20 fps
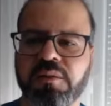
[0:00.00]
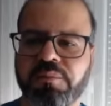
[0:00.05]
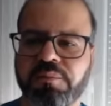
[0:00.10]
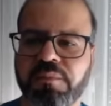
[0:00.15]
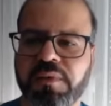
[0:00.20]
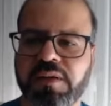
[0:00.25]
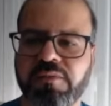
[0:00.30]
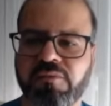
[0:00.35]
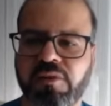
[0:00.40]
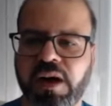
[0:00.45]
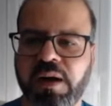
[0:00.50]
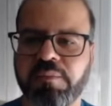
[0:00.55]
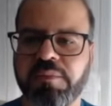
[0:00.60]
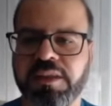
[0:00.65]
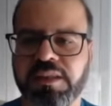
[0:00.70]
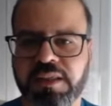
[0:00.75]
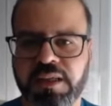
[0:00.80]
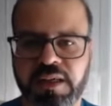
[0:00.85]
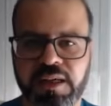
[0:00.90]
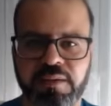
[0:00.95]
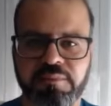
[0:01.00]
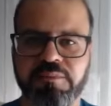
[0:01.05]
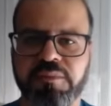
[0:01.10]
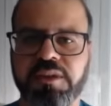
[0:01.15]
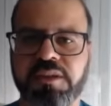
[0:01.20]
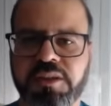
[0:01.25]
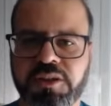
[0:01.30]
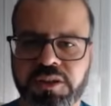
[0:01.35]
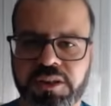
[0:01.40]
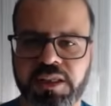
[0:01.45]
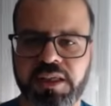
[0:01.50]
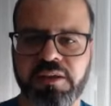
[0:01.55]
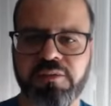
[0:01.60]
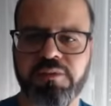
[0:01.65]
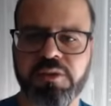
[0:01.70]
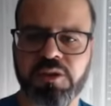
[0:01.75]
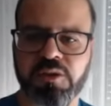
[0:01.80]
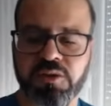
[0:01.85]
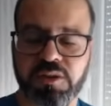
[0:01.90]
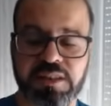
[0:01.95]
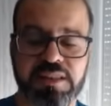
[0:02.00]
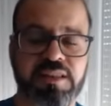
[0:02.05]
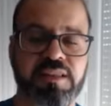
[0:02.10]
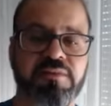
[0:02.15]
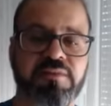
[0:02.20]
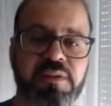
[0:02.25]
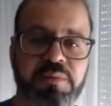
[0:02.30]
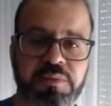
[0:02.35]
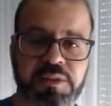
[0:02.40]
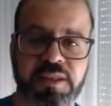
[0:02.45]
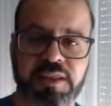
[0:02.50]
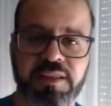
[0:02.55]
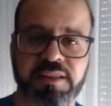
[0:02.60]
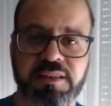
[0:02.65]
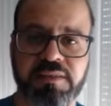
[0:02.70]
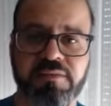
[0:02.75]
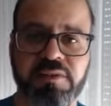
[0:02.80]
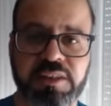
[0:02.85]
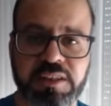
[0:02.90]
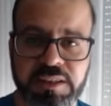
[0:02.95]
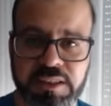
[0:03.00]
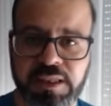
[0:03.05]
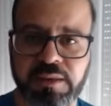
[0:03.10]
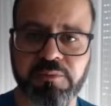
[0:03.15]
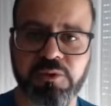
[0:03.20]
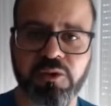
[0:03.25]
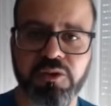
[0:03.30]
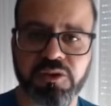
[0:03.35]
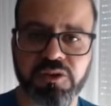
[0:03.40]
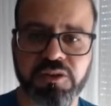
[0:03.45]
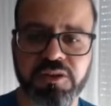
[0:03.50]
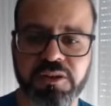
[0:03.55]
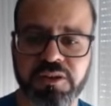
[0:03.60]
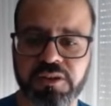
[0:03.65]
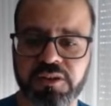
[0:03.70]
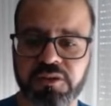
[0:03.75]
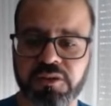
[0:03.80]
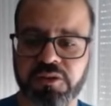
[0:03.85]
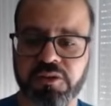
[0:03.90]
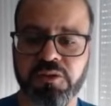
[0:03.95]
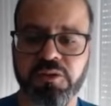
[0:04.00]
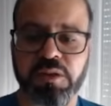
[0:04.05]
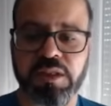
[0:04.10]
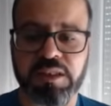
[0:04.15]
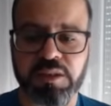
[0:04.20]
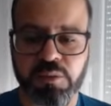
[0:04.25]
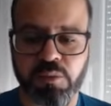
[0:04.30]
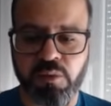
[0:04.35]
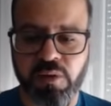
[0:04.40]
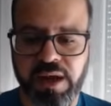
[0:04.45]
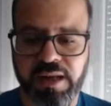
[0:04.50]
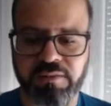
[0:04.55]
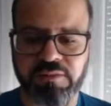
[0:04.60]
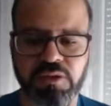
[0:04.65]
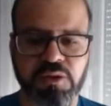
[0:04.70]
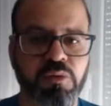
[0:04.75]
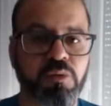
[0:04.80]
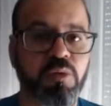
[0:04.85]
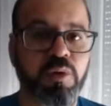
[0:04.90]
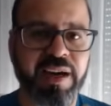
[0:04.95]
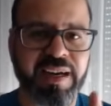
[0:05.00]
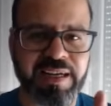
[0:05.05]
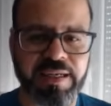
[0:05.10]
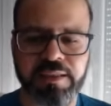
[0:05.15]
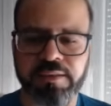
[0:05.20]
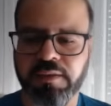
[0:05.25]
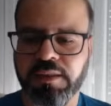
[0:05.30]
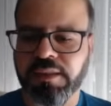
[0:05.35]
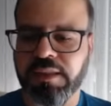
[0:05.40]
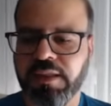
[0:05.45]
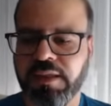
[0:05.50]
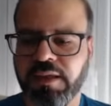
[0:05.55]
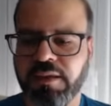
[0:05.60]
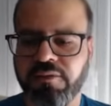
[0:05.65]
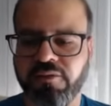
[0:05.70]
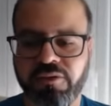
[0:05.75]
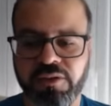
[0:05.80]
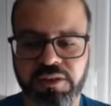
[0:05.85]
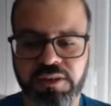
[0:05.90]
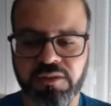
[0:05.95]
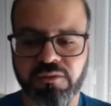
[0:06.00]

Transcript: environment that I'm sharing with you. This is a website which I'm going to introduce to you as well. So quickly, first of